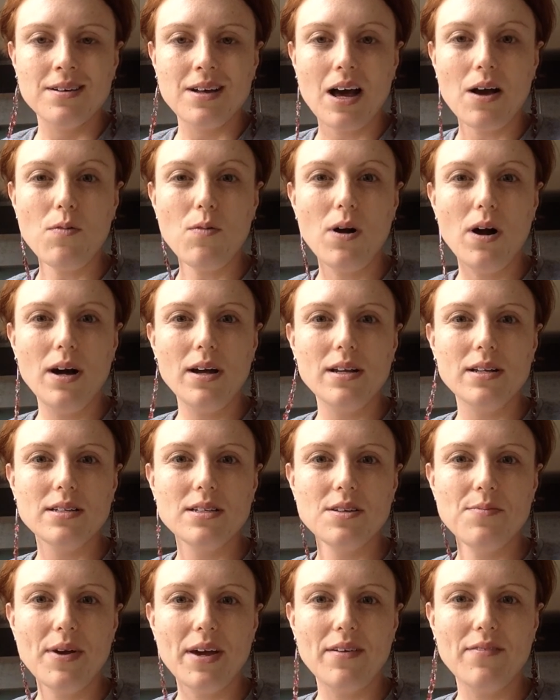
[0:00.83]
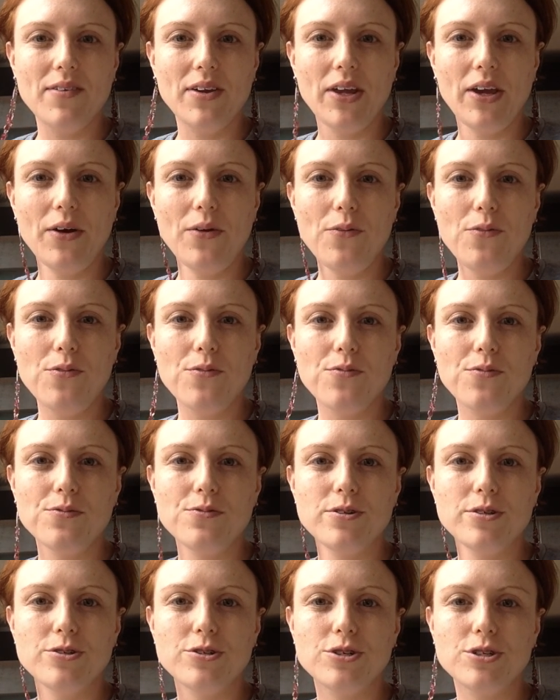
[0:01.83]
I want to make a video
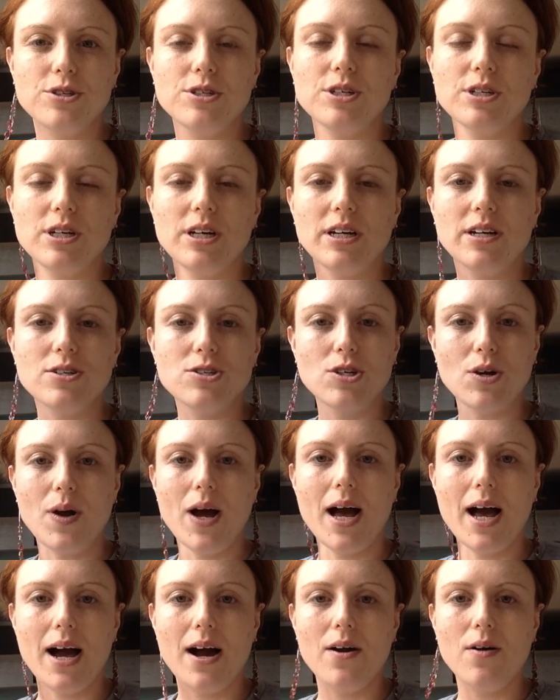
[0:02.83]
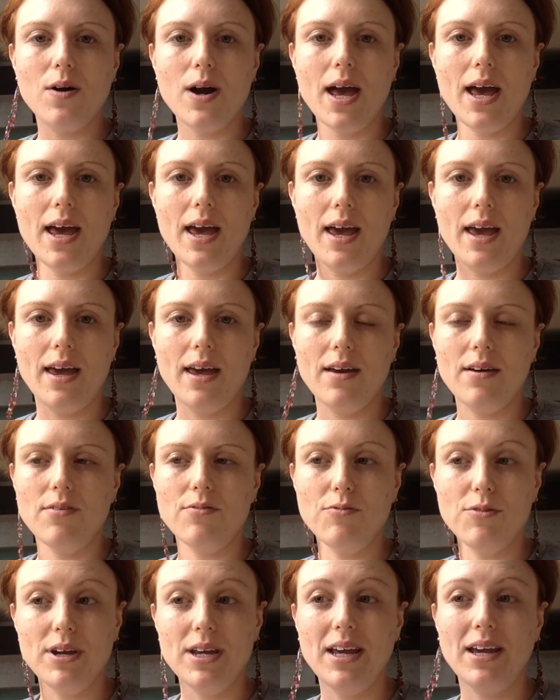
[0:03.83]
to kind of show how a
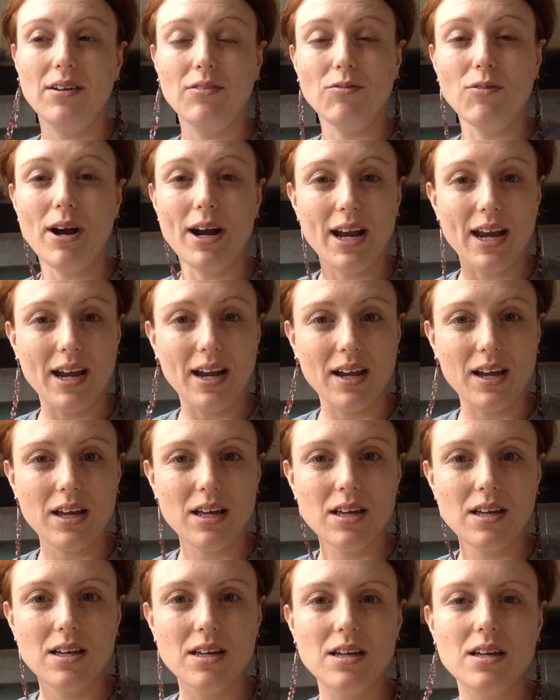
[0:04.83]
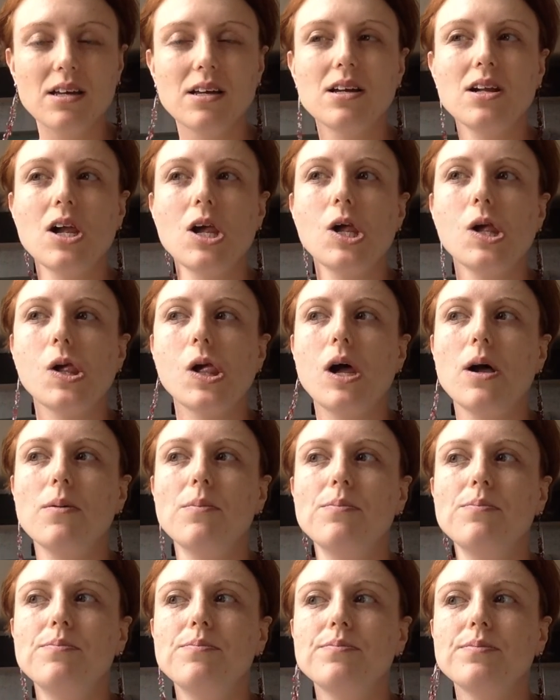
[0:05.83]
reading and writing
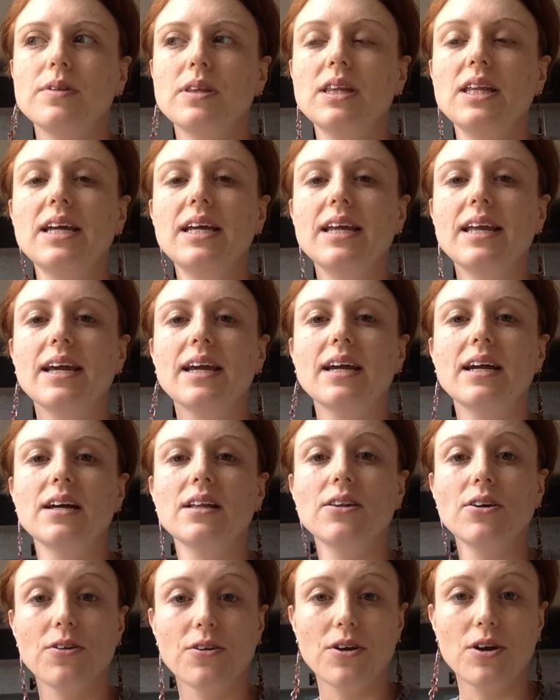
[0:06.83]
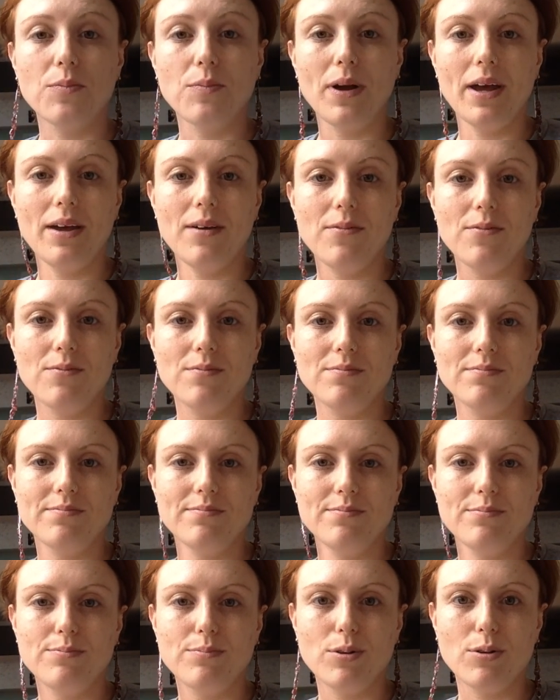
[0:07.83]
leaning learner might
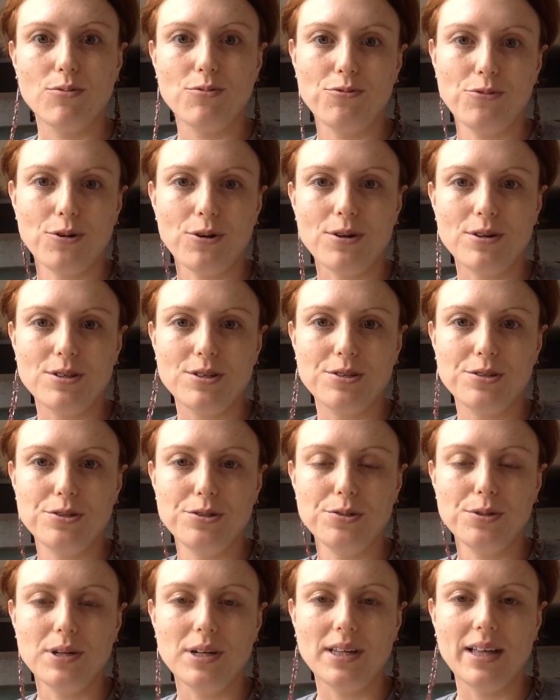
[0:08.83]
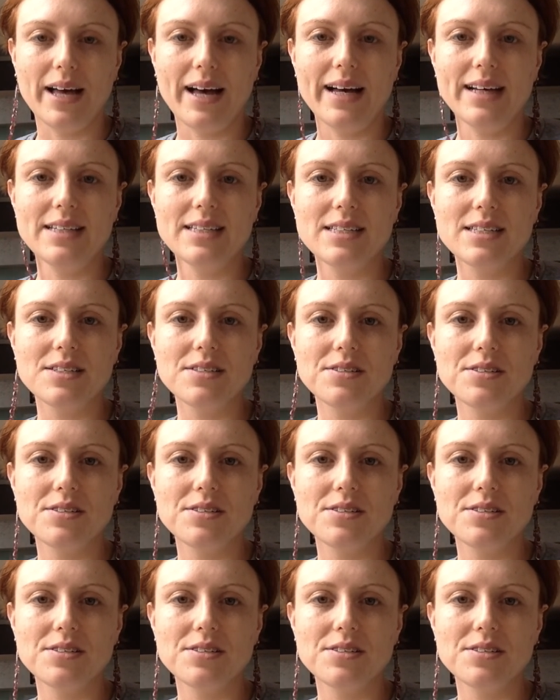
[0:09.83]
prefer to do a class.